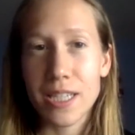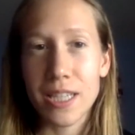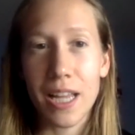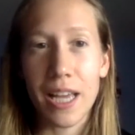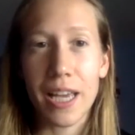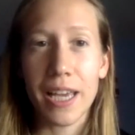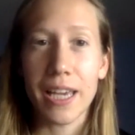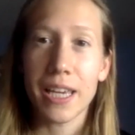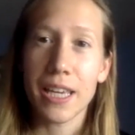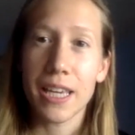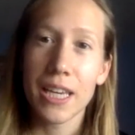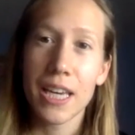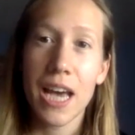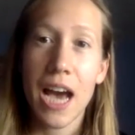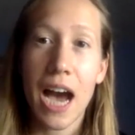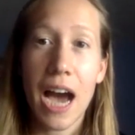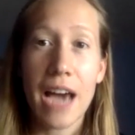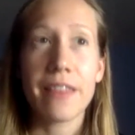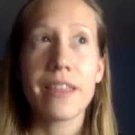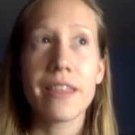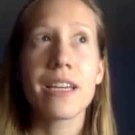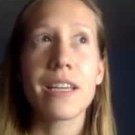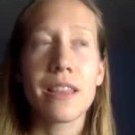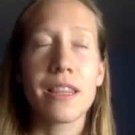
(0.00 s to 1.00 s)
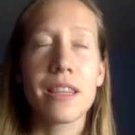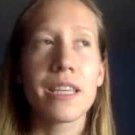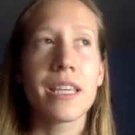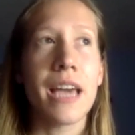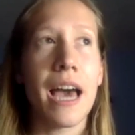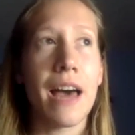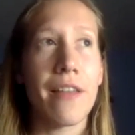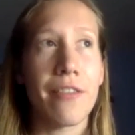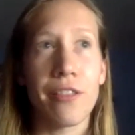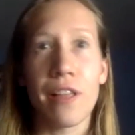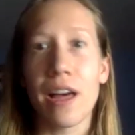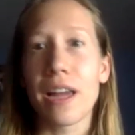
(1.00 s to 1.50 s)
like I think the
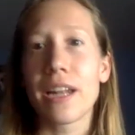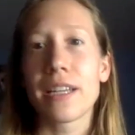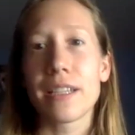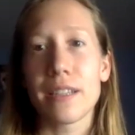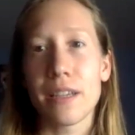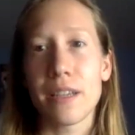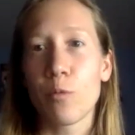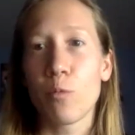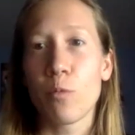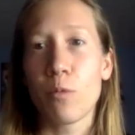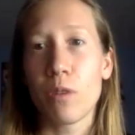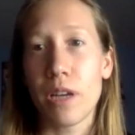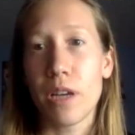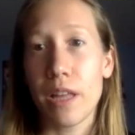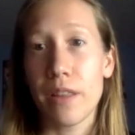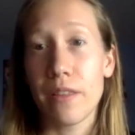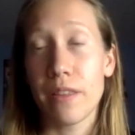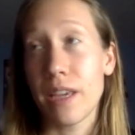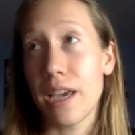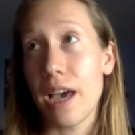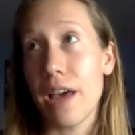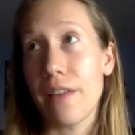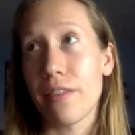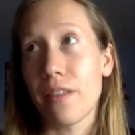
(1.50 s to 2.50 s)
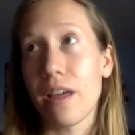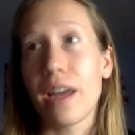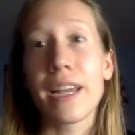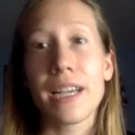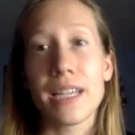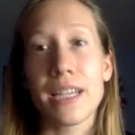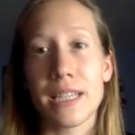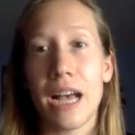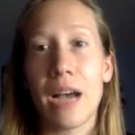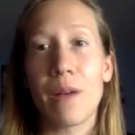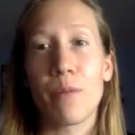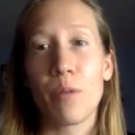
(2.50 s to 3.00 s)
athletic
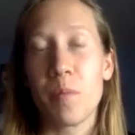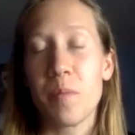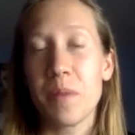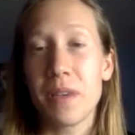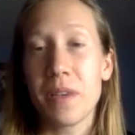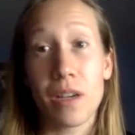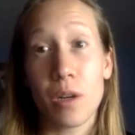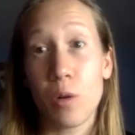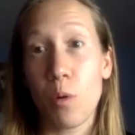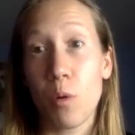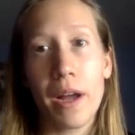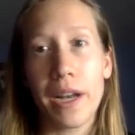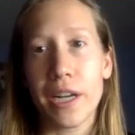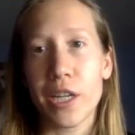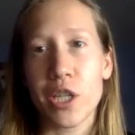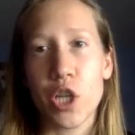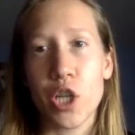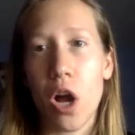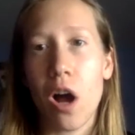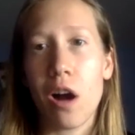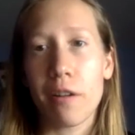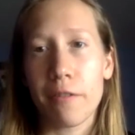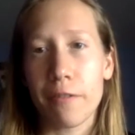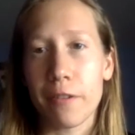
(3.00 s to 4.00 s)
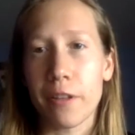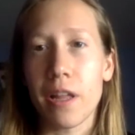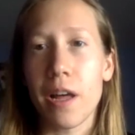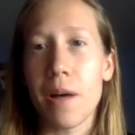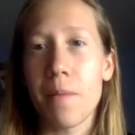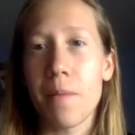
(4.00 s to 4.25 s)
side would be quite a shock for them.